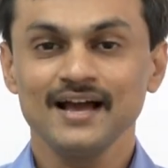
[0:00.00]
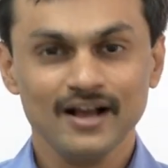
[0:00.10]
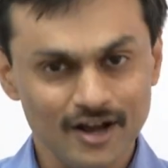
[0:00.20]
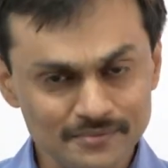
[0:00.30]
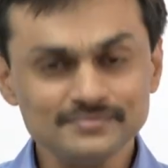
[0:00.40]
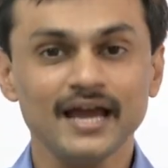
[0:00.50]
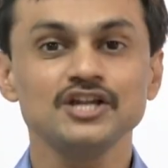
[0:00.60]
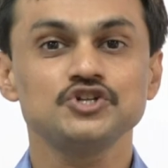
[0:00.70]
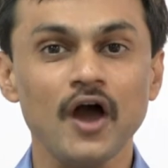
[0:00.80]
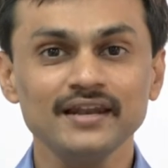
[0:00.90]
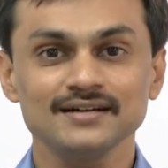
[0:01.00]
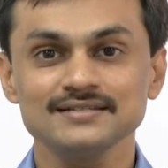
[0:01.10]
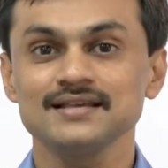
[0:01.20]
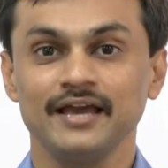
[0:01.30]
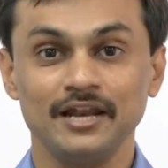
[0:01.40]
come and join
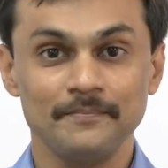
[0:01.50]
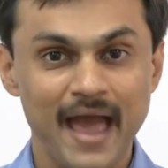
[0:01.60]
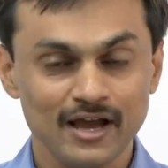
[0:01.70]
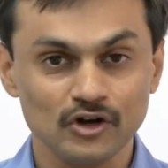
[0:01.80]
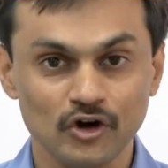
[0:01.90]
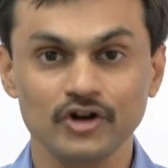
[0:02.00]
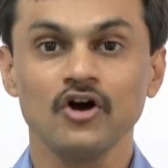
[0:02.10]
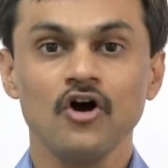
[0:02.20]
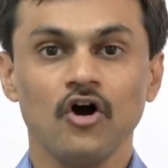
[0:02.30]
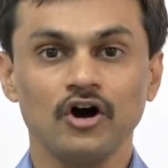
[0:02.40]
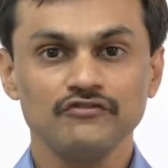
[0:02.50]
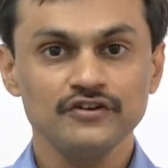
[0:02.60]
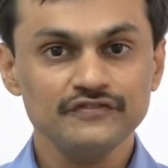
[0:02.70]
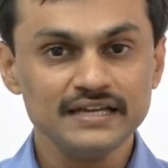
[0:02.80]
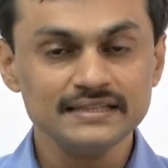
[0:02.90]
us in Bangalore on
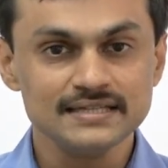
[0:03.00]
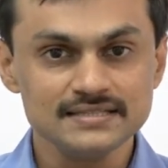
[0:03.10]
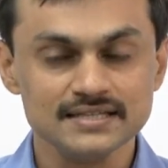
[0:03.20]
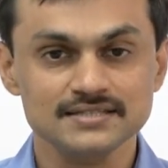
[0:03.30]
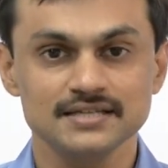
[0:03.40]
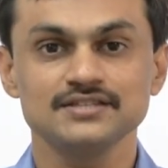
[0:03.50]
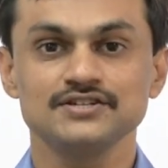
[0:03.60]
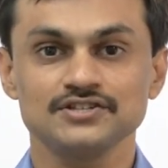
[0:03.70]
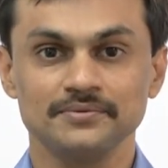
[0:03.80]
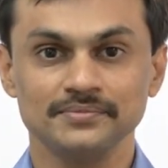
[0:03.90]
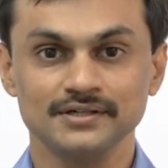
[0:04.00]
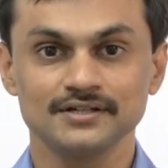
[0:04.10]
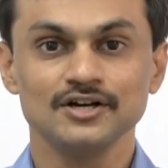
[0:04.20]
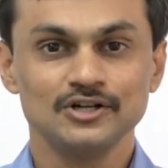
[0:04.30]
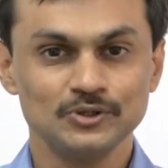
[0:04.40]
fifteenth and sixteenth December
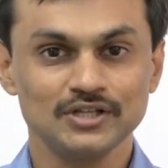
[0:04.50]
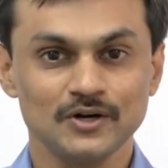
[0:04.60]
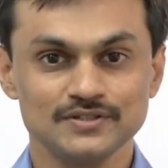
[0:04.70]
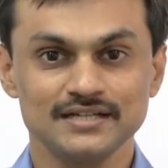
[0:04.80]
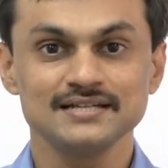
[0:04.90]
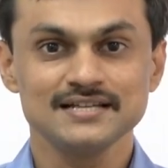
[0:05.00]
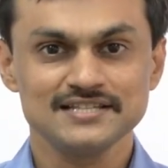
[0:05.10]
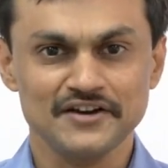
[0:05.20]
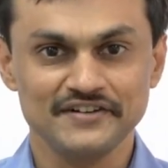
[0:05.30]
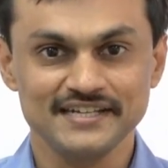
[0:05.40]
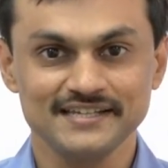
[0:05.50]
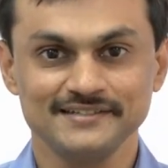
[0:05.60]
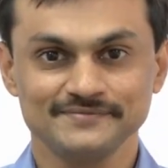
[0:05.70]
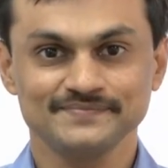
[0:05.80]
two thousand seventeen.